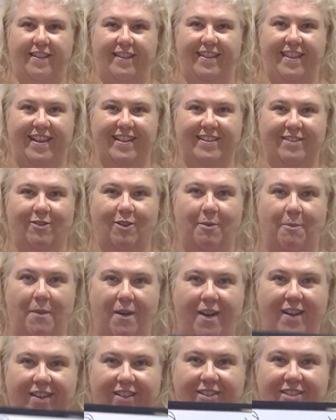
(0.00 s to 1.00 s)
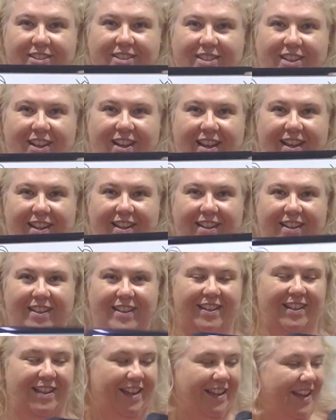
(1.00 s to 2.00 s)
That's what mine looks like.
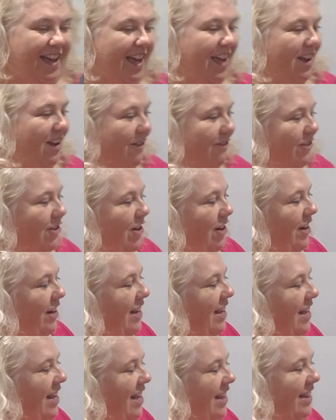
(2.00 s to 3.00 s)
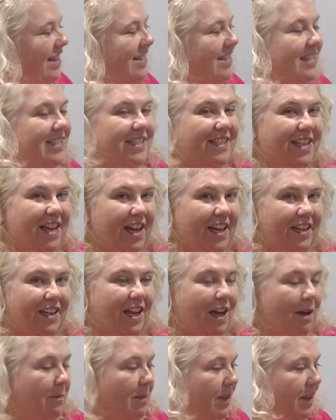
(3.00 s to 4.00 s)
Okay, I've got the sun
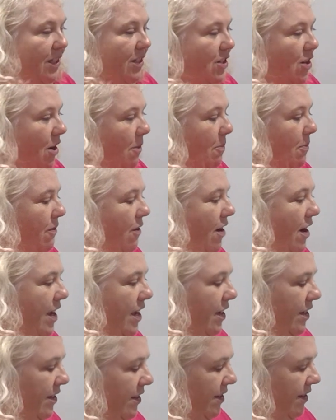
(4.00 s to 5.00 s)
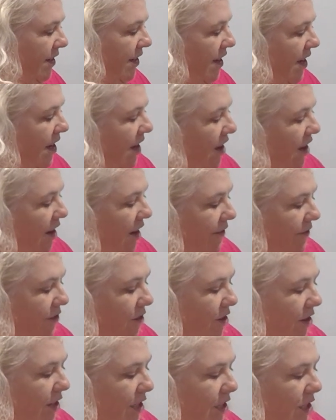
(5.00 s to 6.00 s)
up in the top right. I've got a